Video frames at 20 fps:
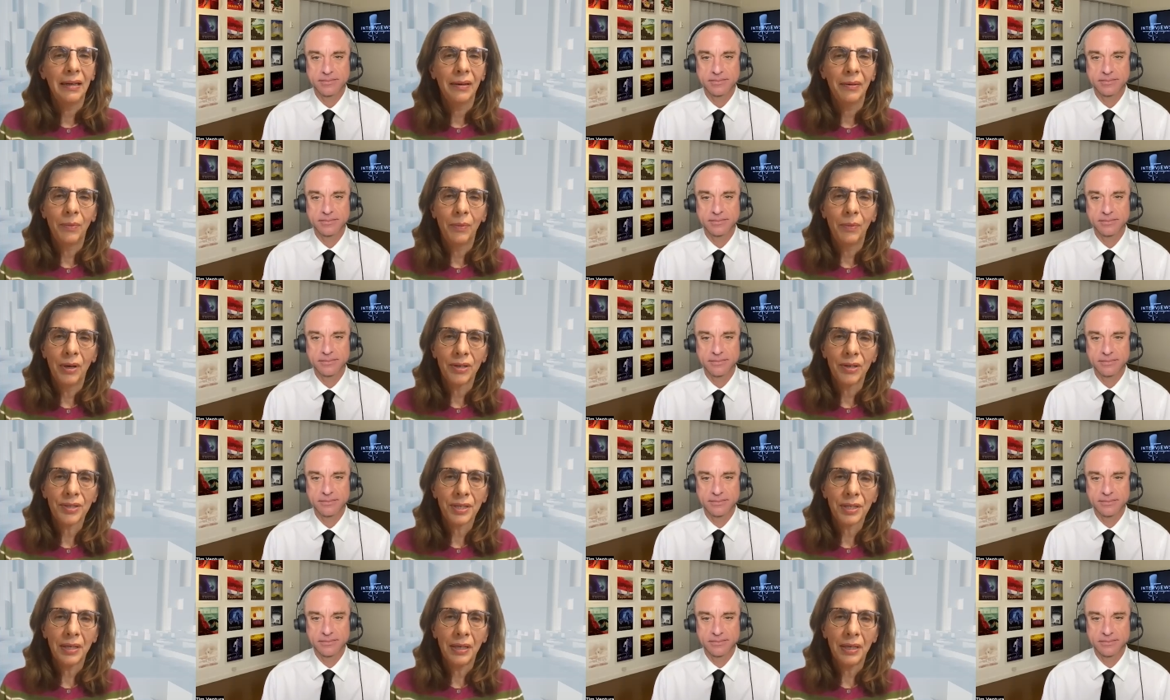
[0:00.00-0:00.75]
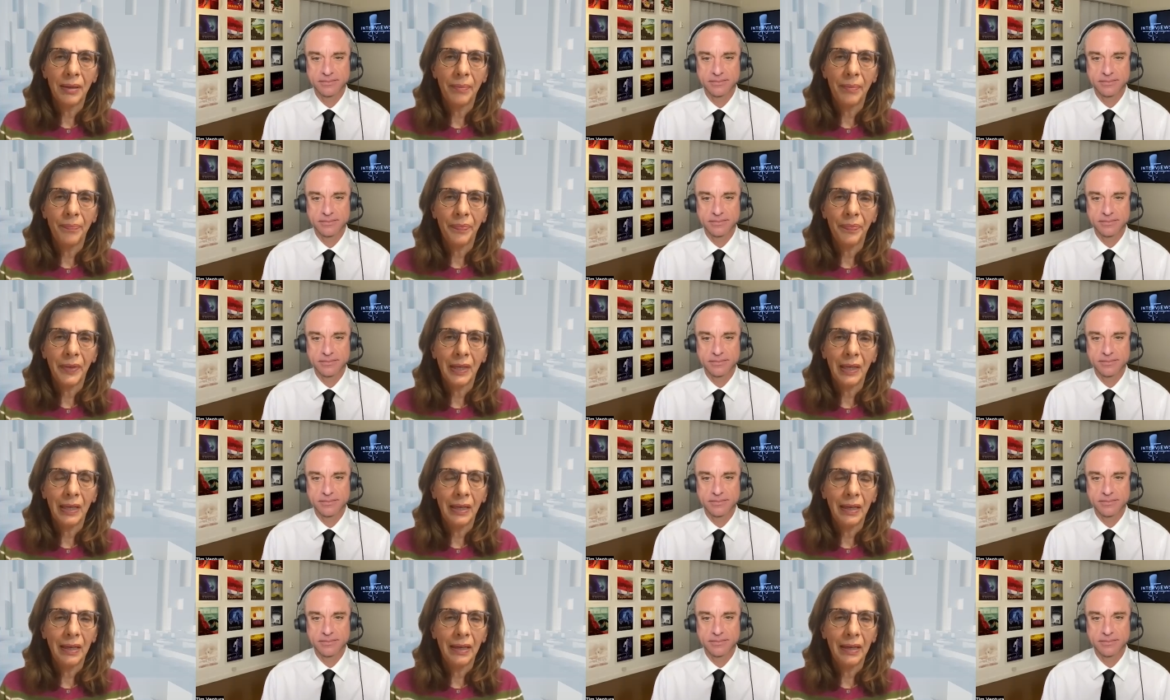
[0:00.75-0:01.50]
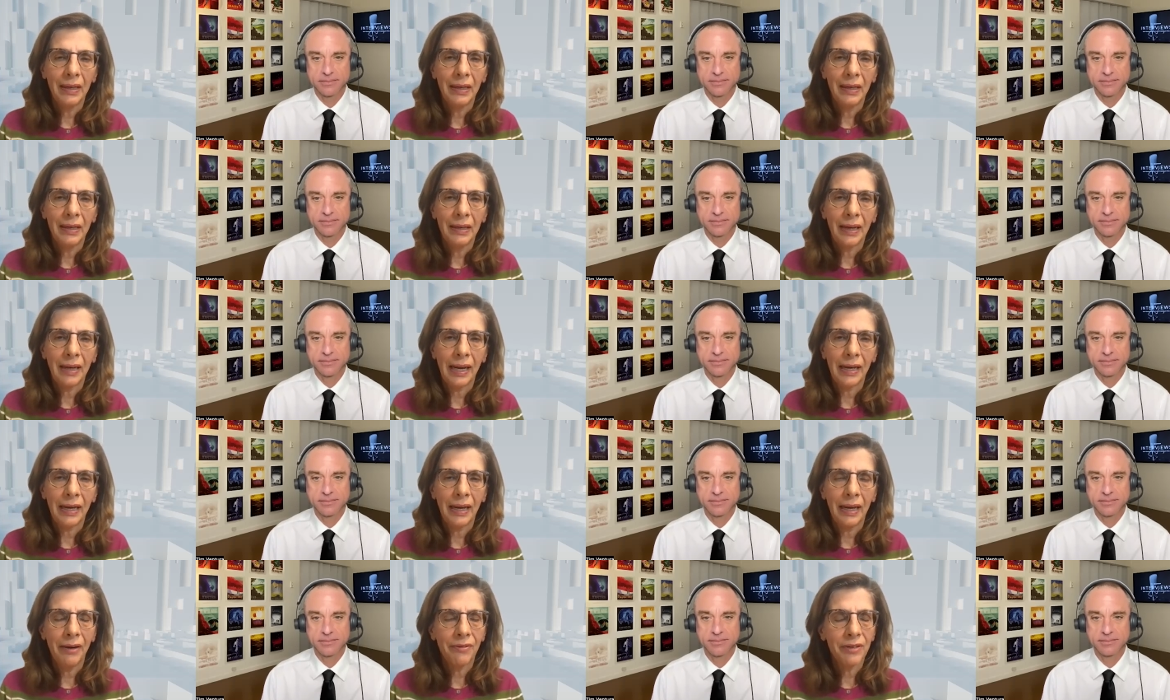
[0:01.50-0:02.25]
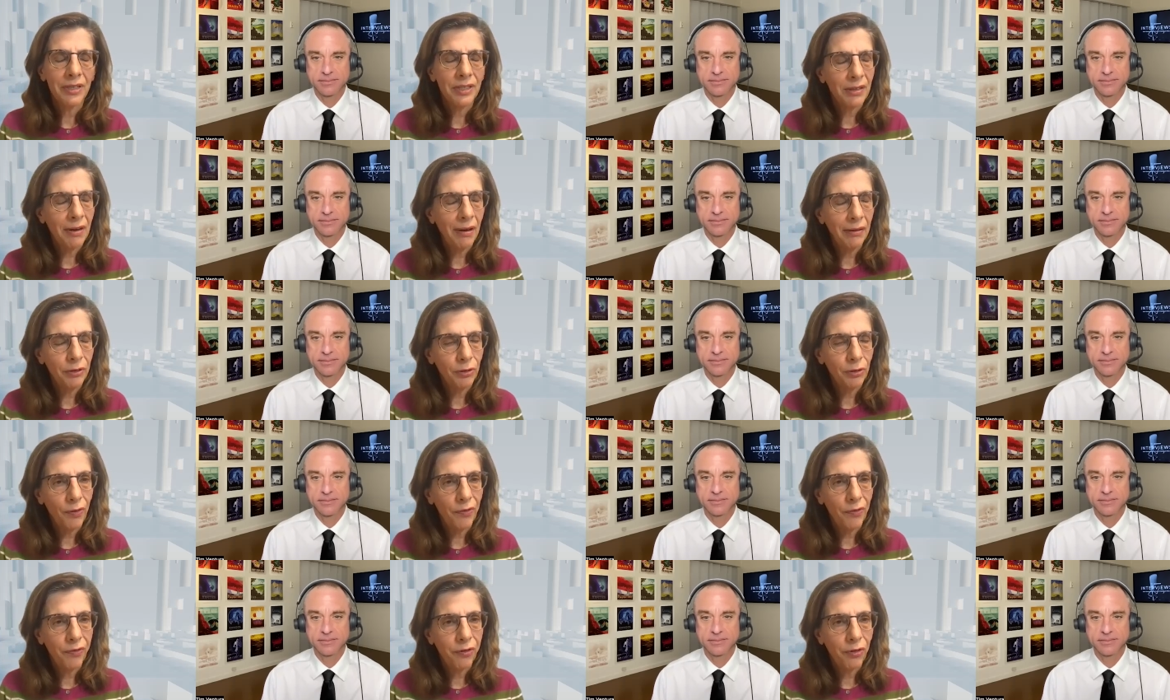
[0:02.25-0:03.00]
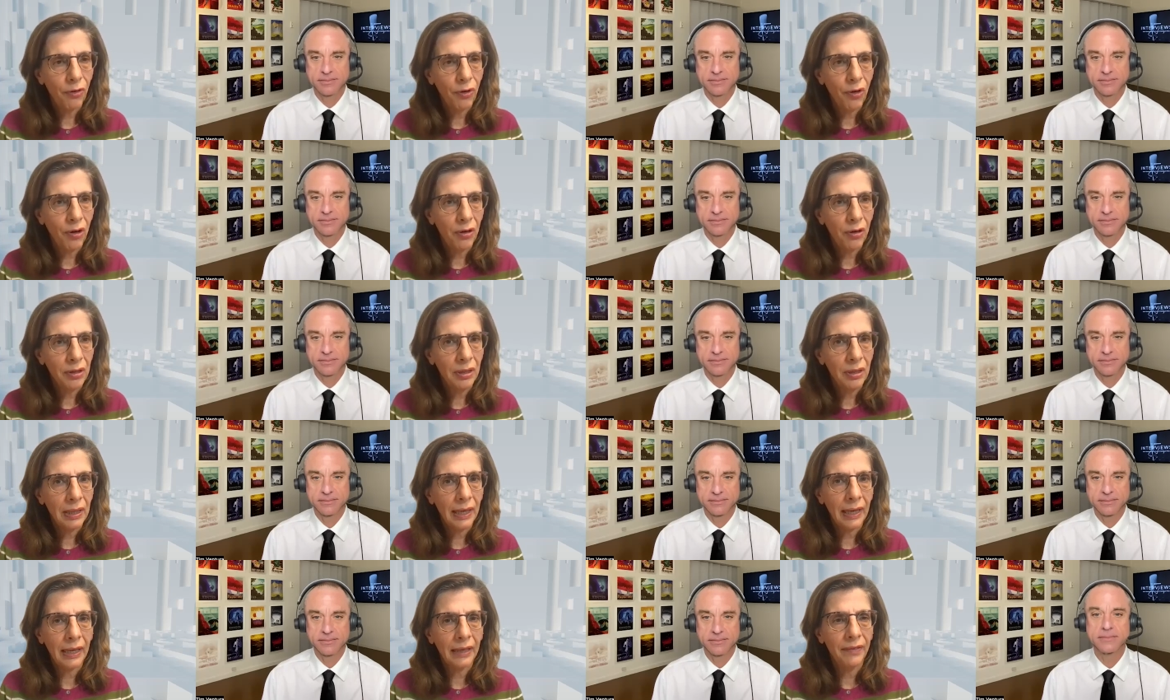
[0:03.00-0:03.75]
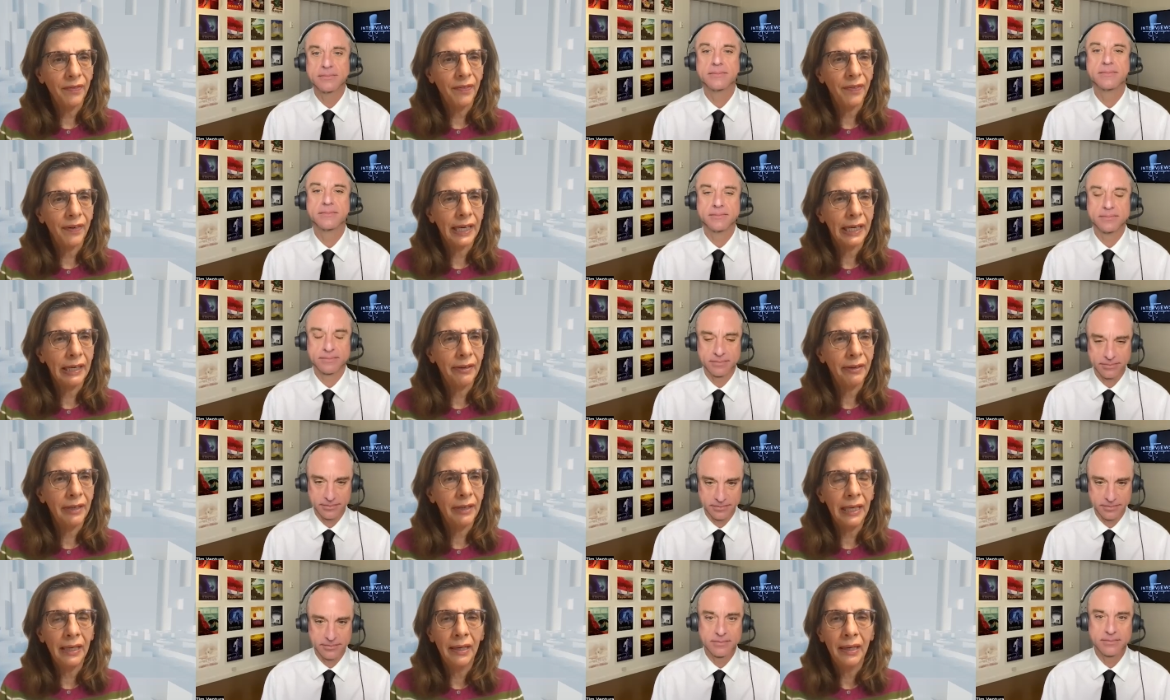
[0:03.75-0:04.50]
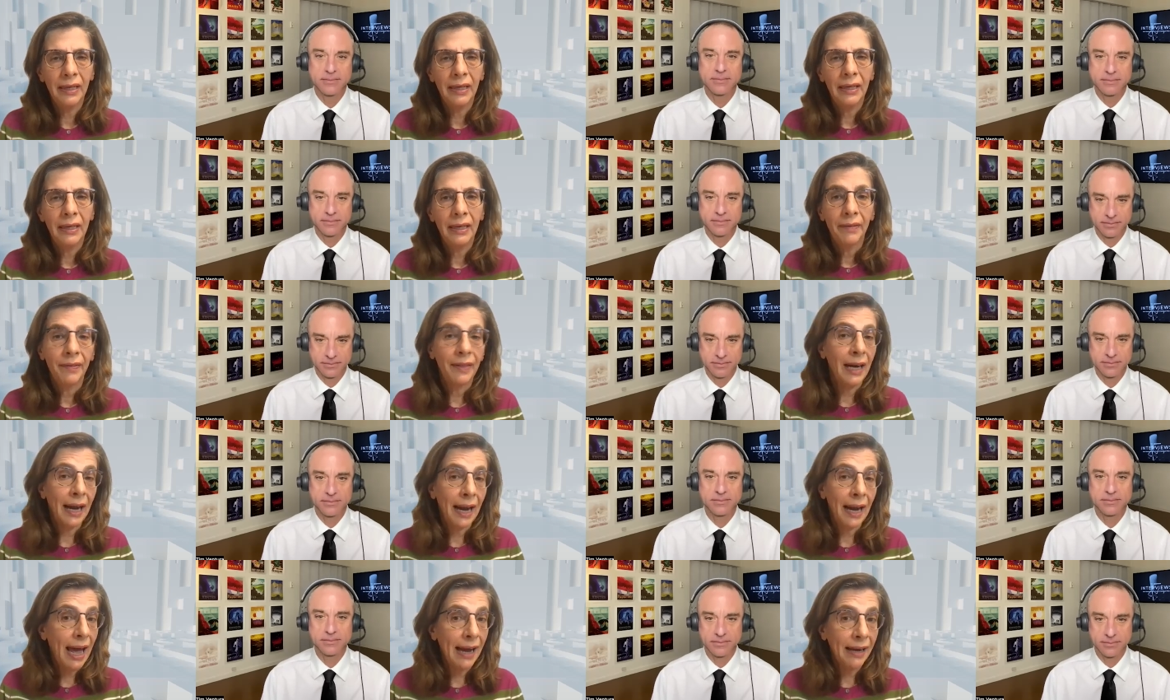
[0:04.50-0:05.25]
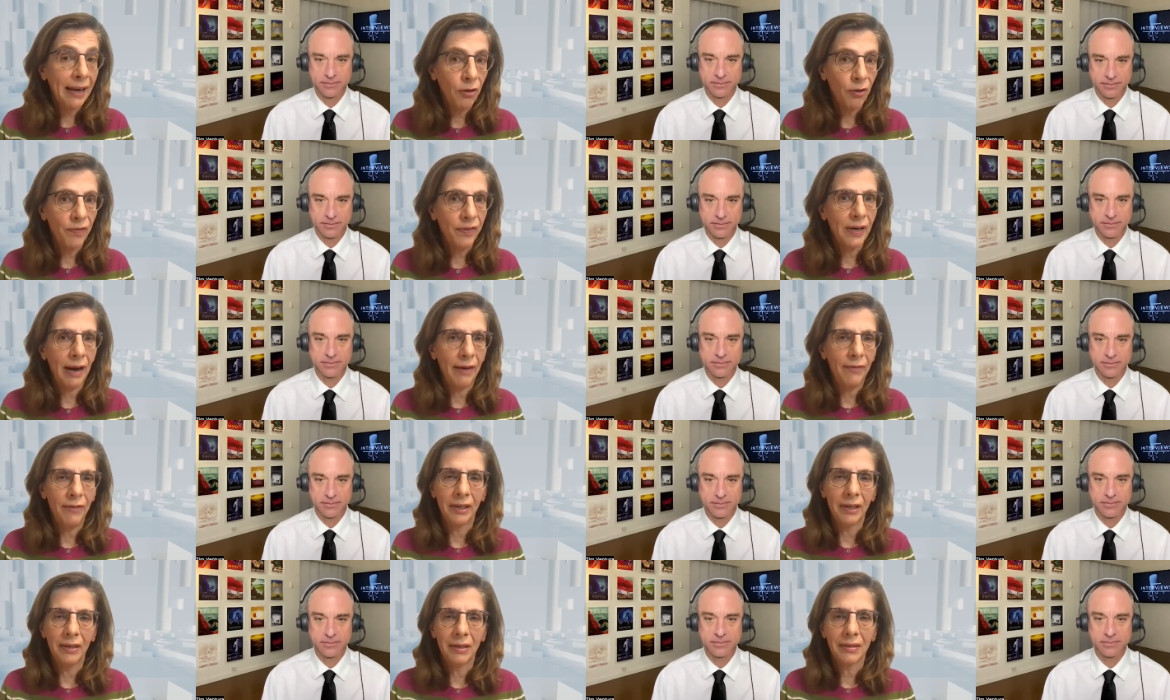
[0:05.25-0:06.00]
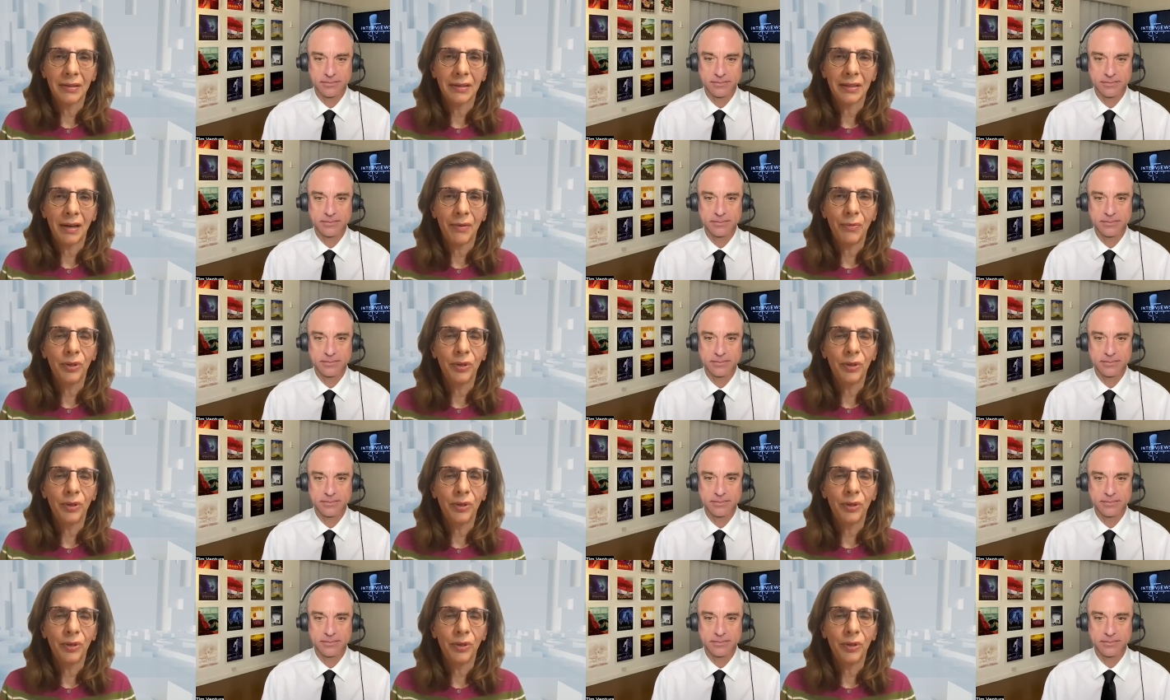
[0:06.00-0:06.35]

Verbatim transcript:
Speaker 1: was a result of fraud and the lack of governance.